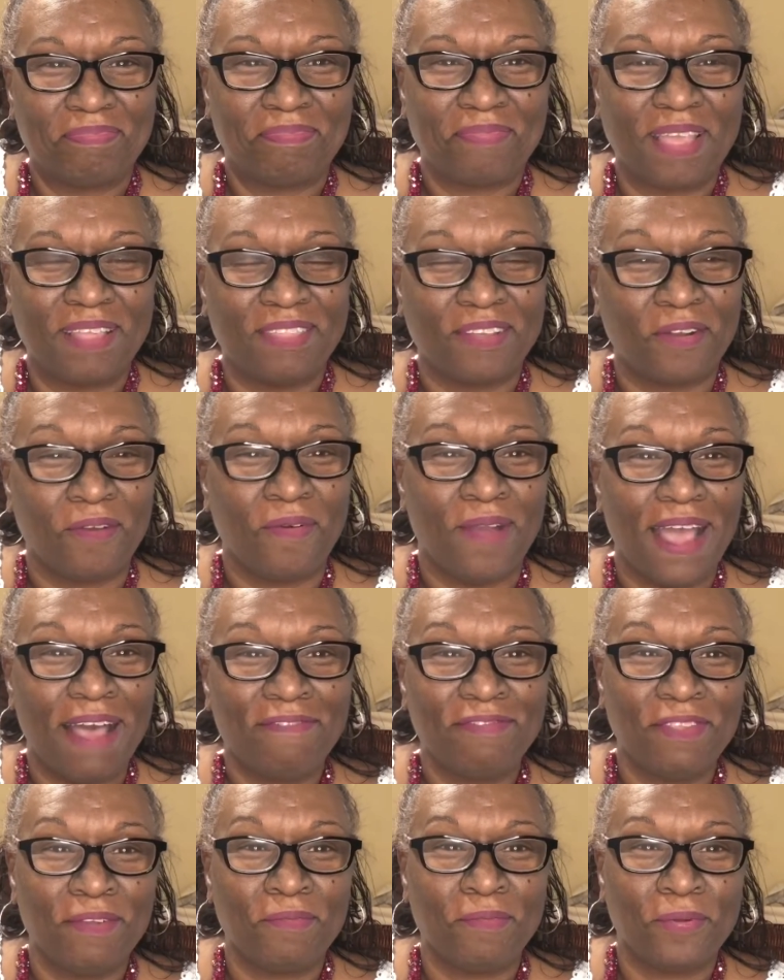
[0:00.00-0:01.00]
the
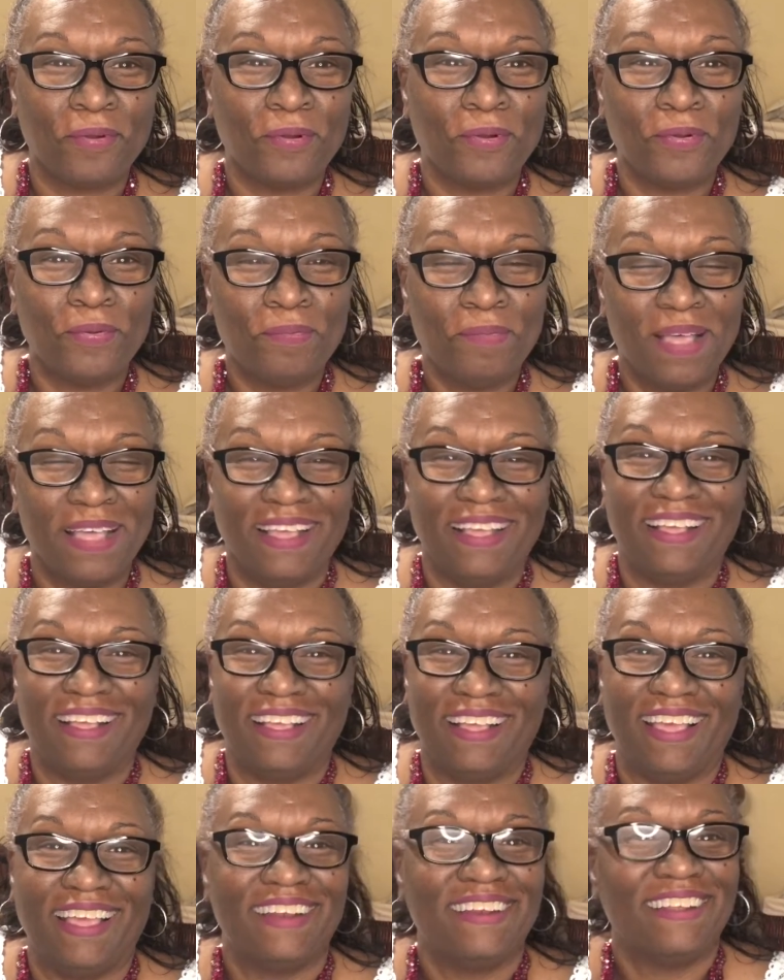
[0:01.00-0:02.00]
crafting room
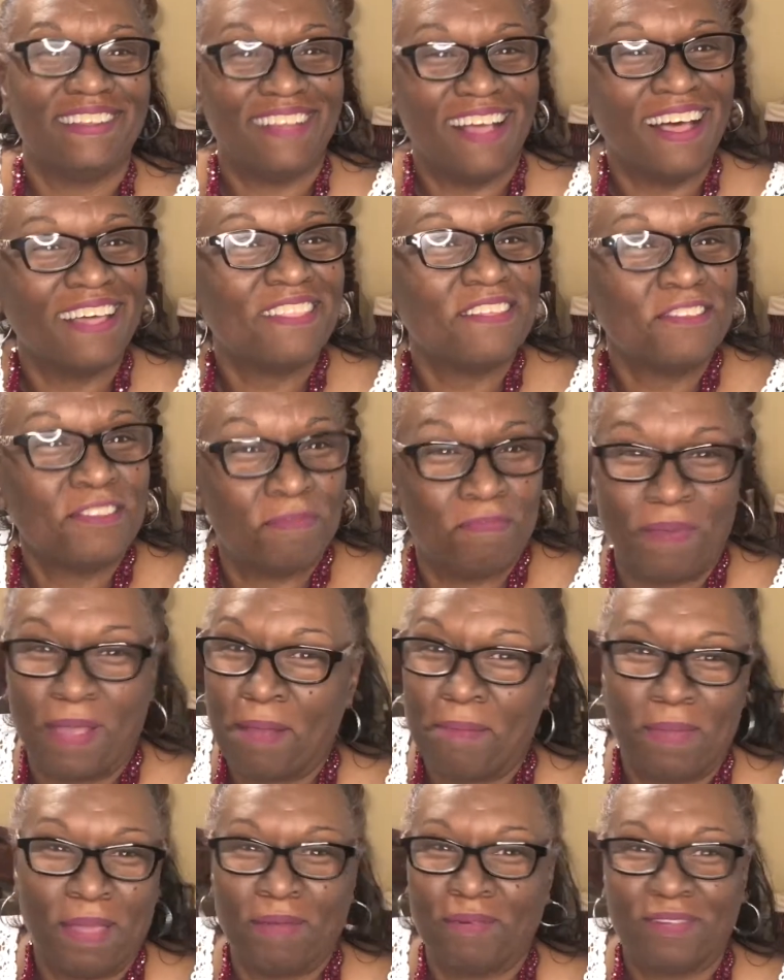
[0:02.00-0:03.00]
and the other
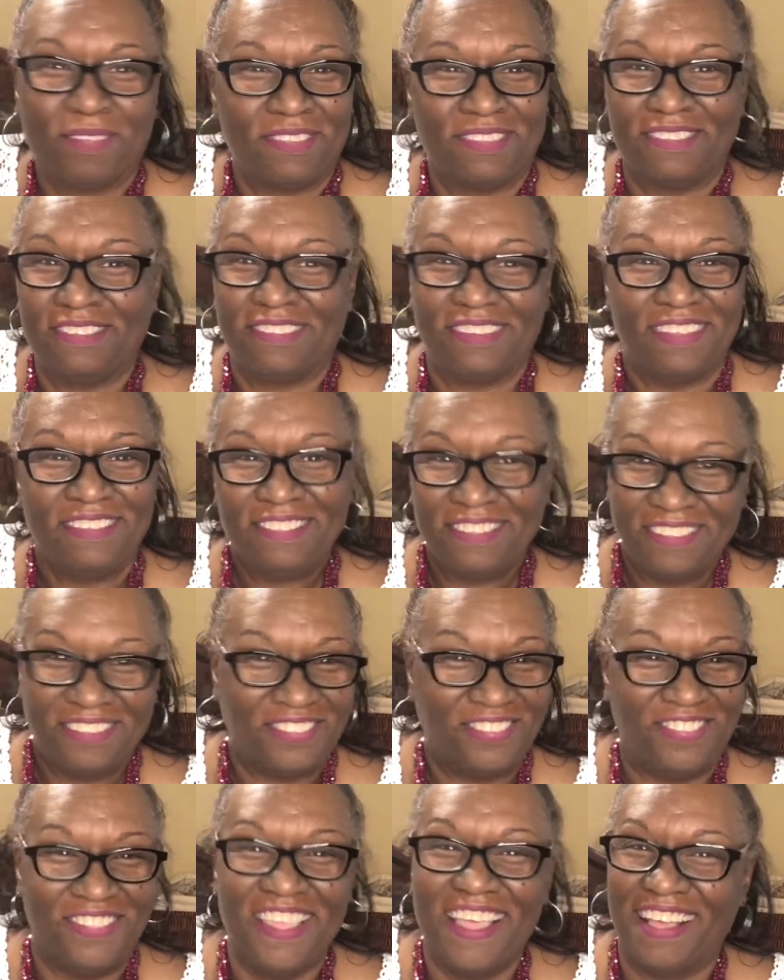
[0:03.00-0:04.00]
spare bedroom, because it's just the
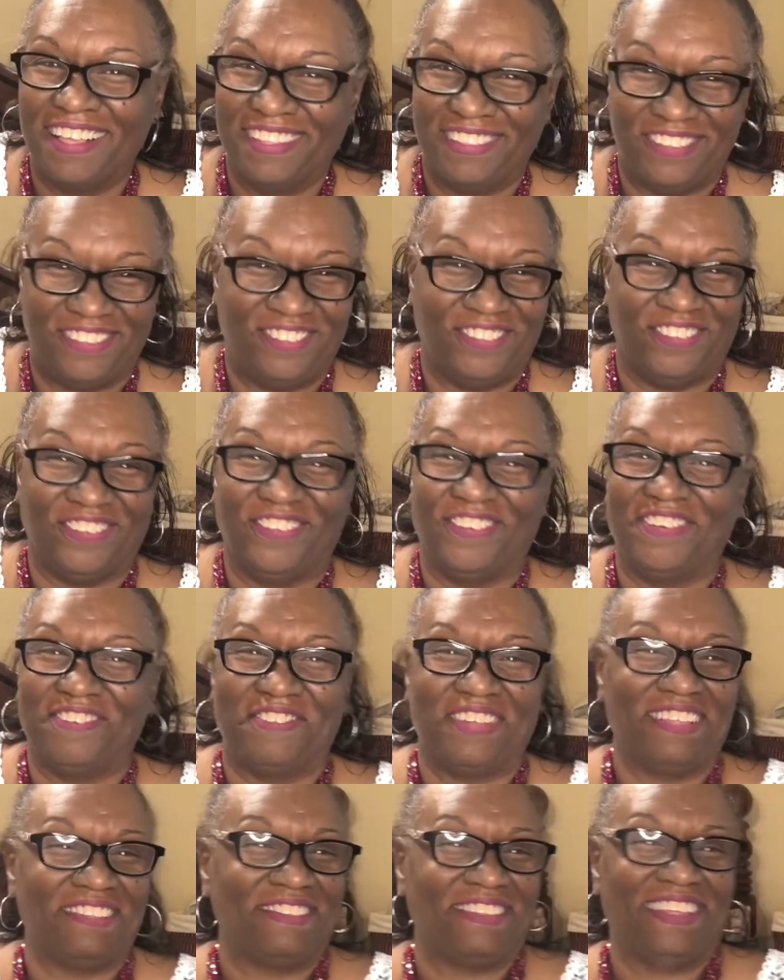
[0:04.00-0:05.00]
two
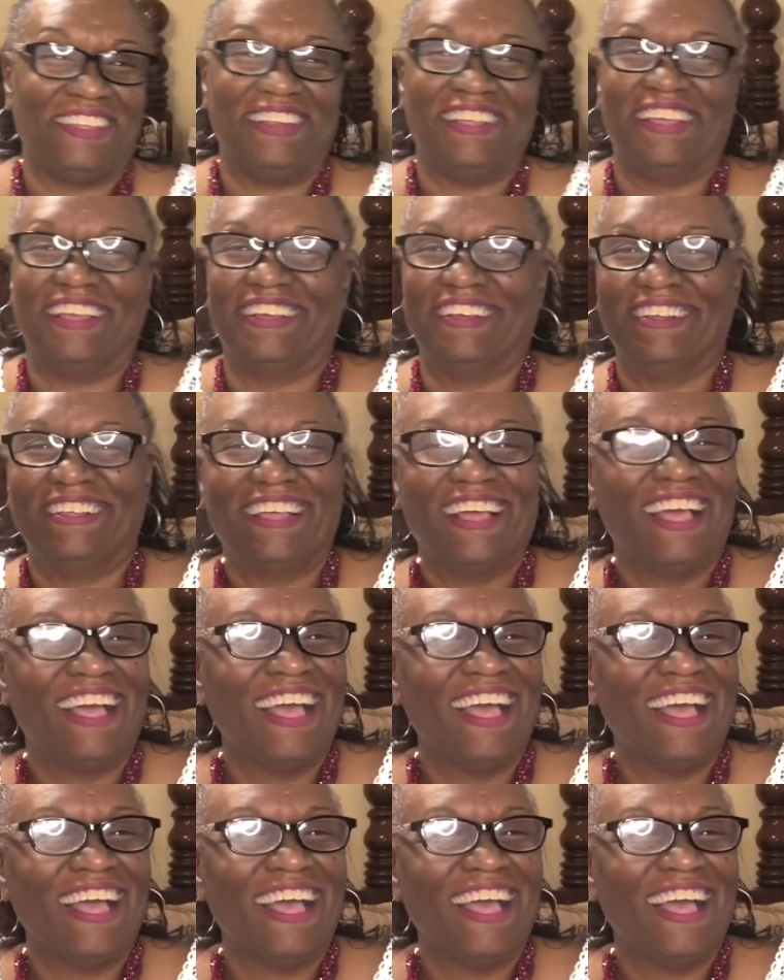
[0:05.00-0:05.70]
of us in here.